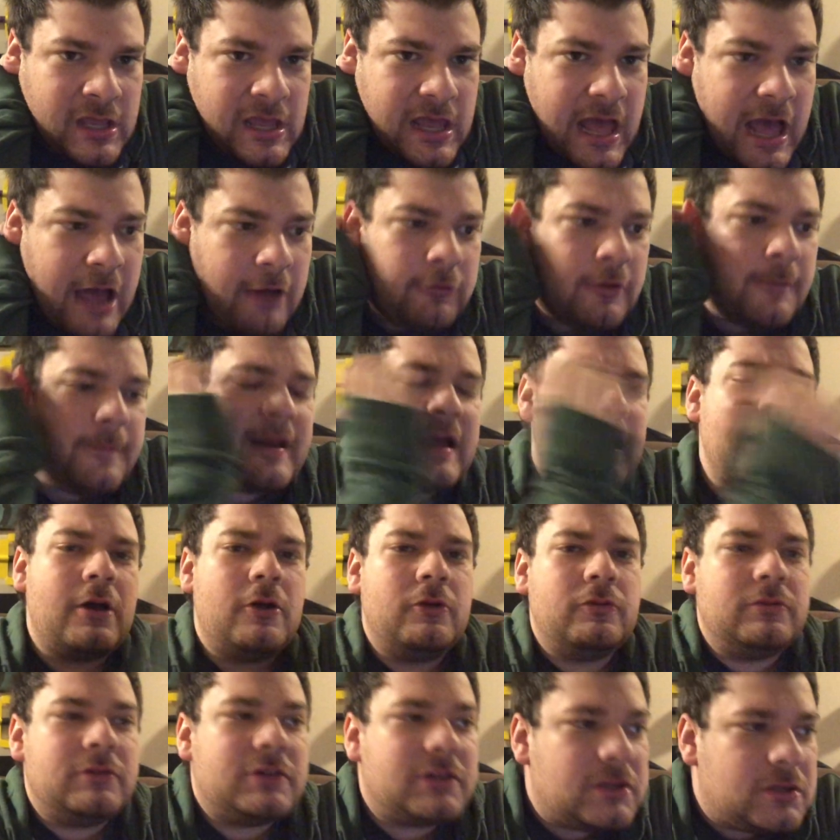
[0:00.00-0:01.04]
how
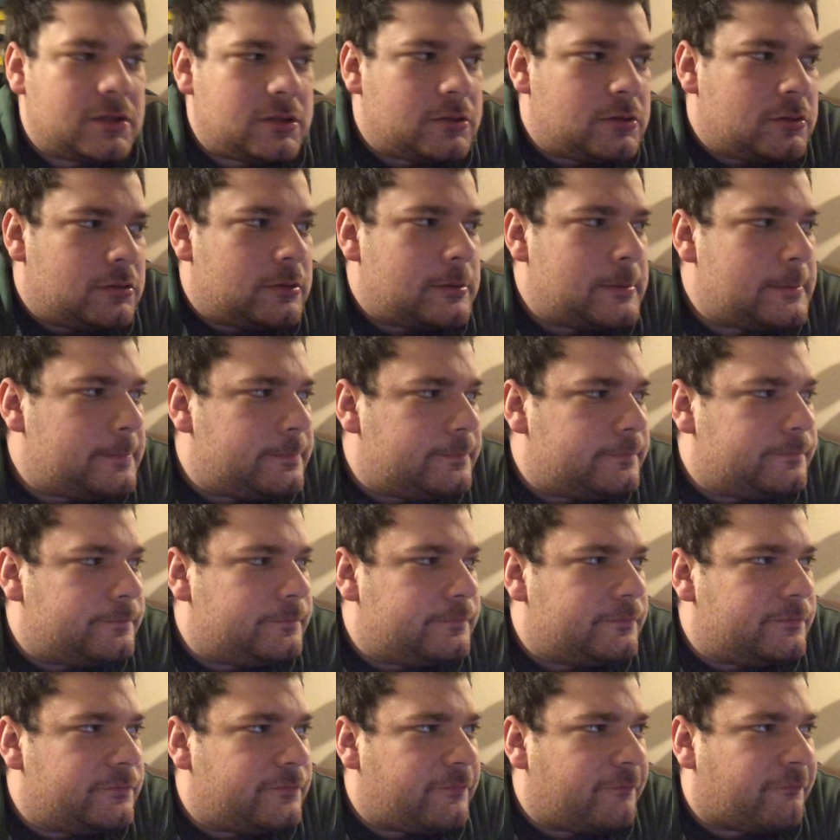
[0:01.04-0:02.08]
about,
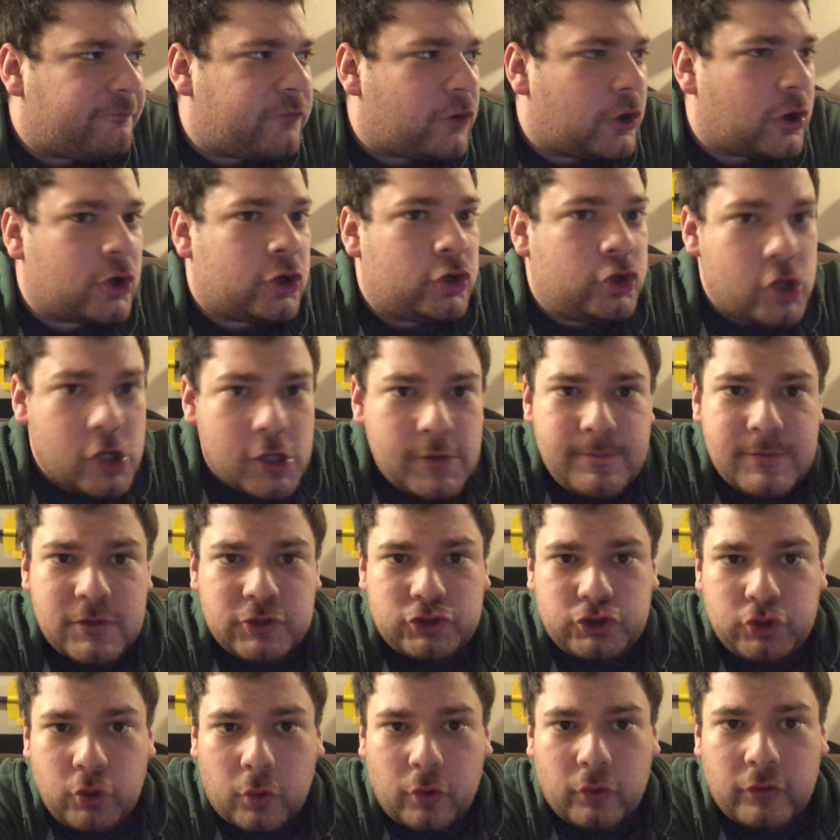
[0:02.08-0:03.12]
for a good
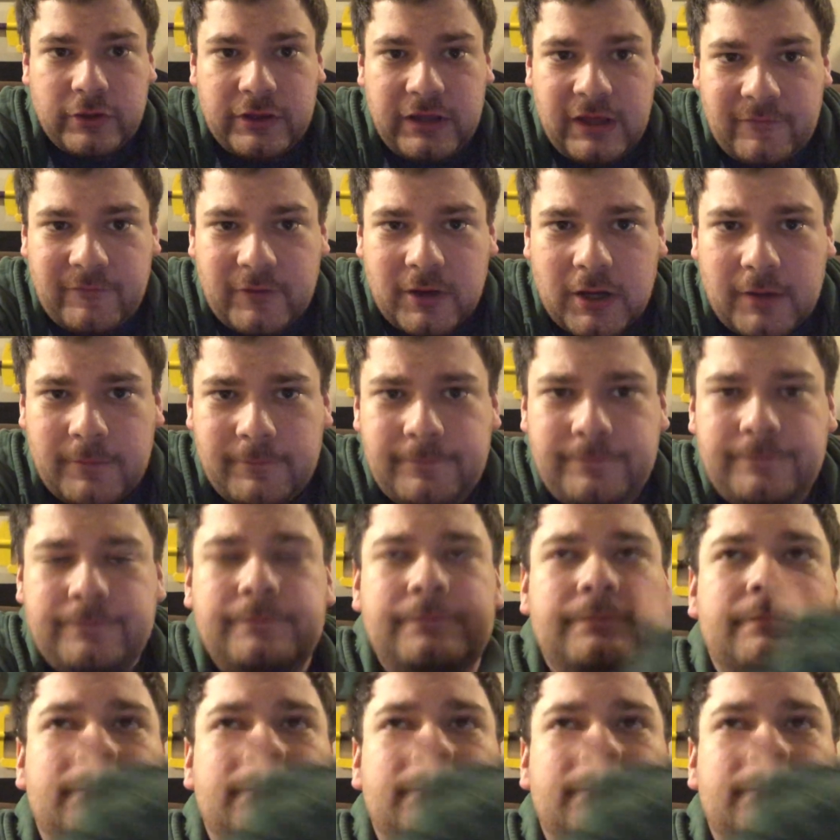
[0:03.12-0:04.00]
majority of them,